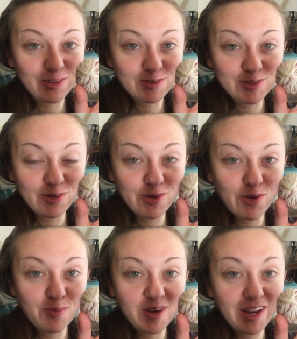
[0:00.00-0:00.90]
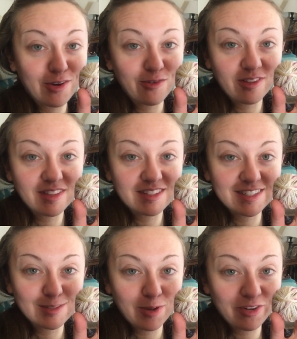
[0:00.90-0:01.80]
There is no note, but I know that this
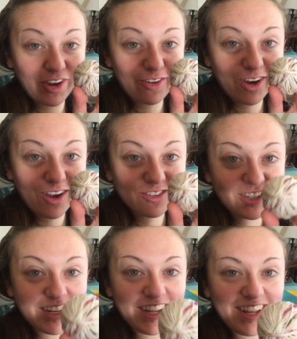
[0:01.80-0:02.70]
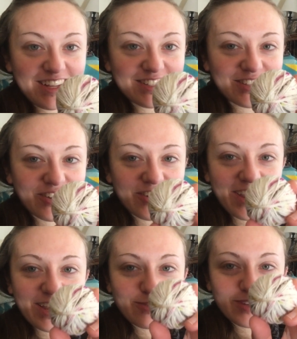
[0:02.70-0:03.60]
is spun right round, so
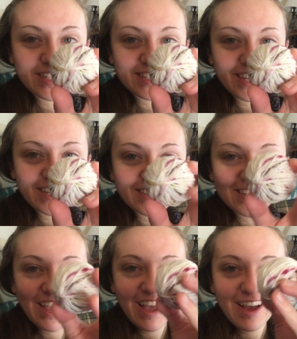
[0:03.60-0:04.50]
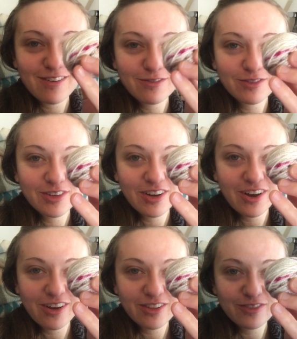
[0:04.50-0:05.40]
I'm excited to have
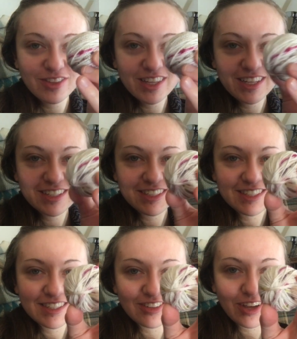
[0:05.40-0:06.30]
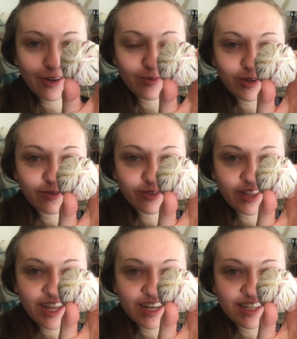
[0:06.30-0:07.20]
all of these. Look how beautiful
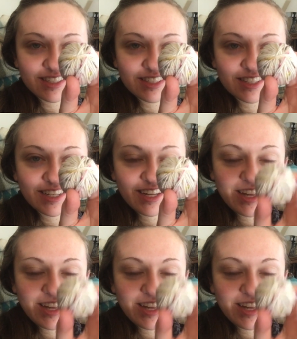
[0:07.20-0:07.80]
that is.